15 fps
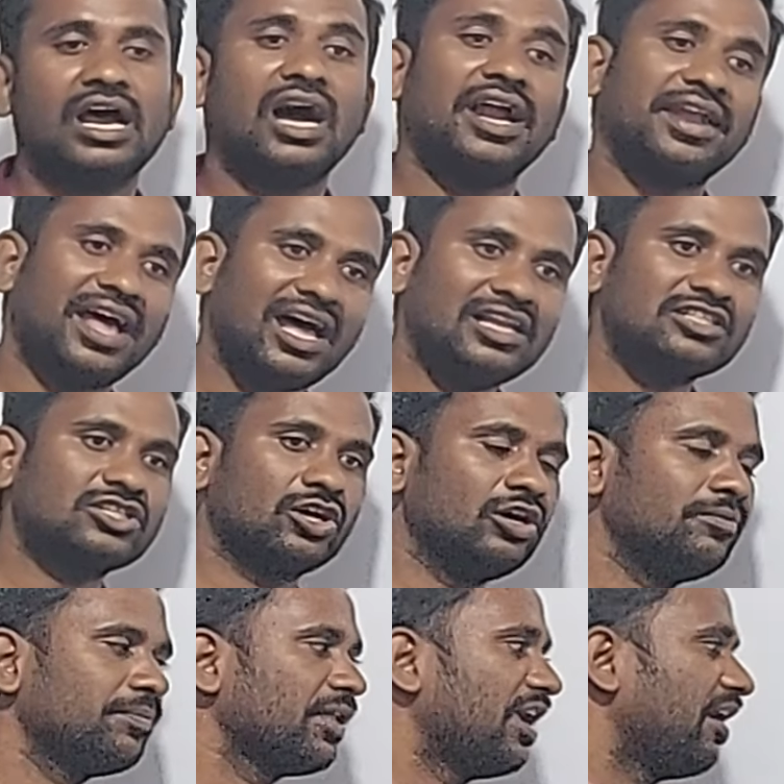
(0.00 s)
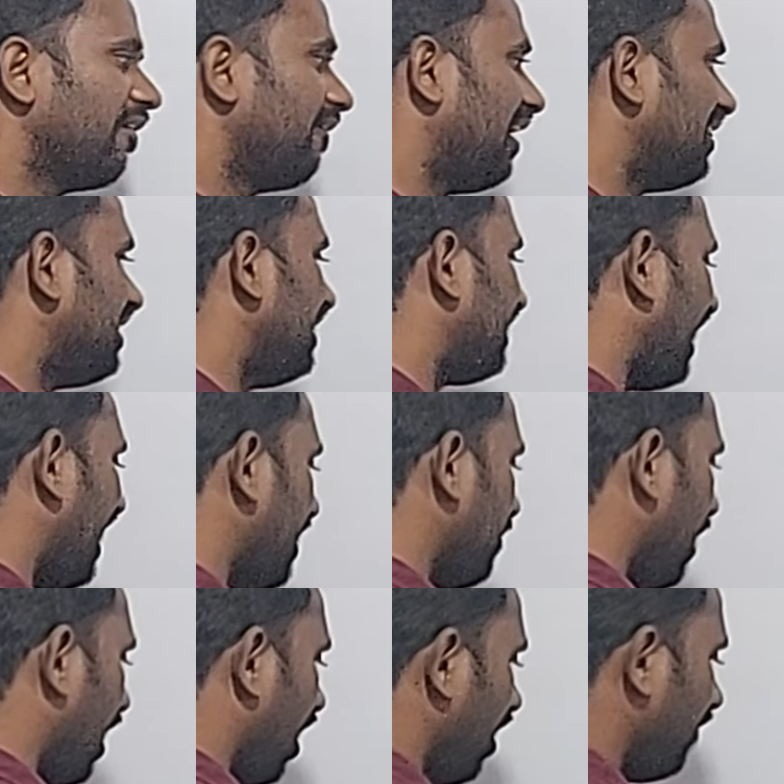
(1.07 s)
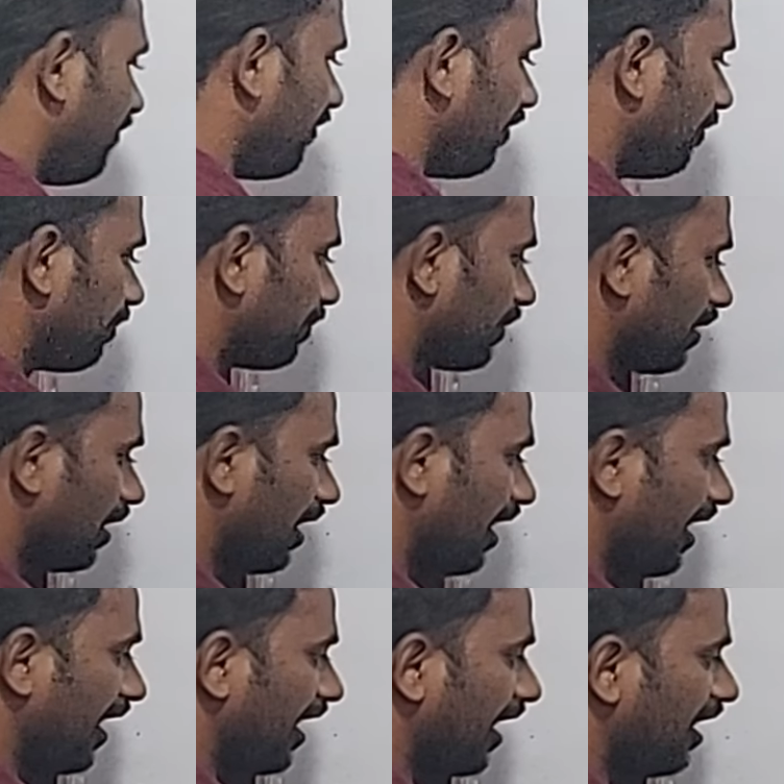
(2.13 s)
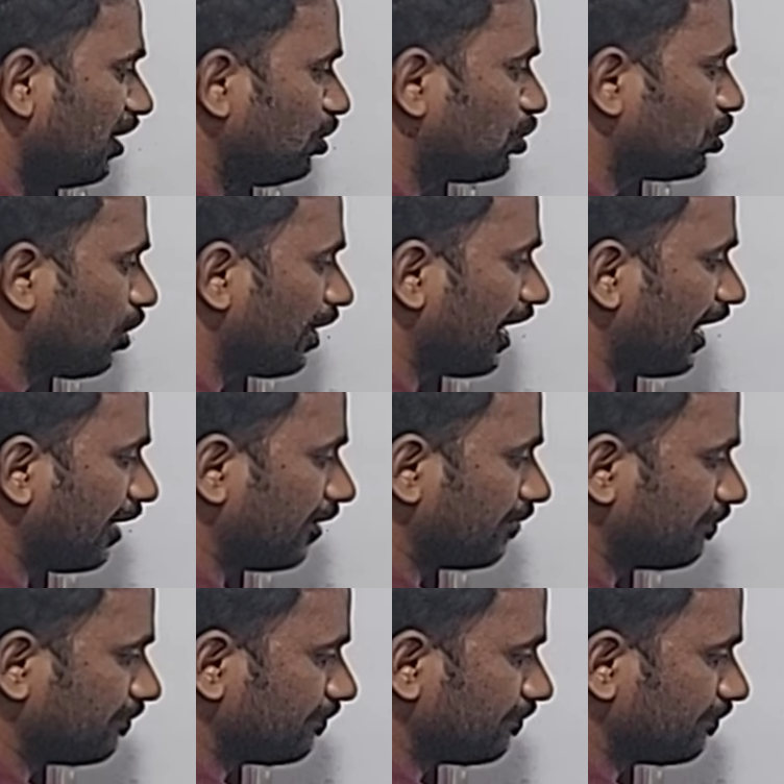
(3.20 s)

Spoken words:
And also when the time of injuries